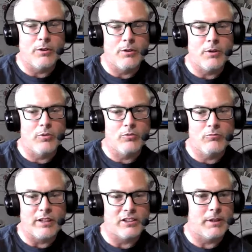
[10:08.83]
on uh,
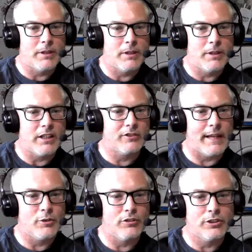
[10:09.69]
Russ's pick of Sam
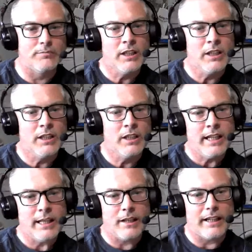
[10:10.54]
Johnstone,
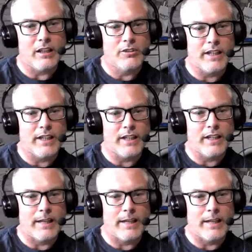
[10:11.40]
he played loads of games.